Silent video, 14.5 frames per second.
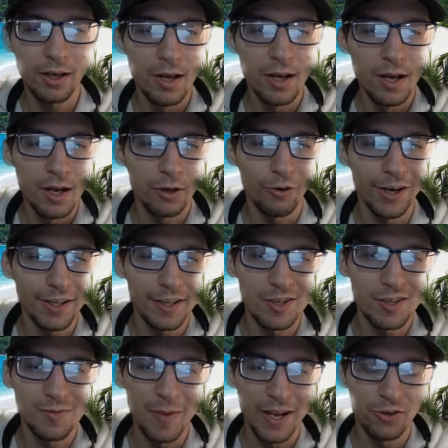creating these
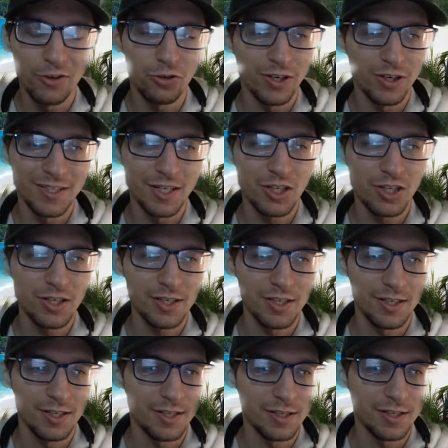manual transitions
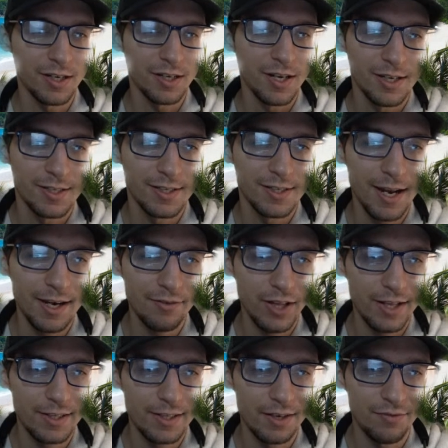it's not even that
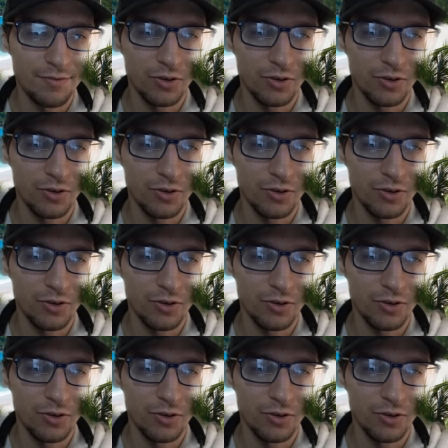difficult.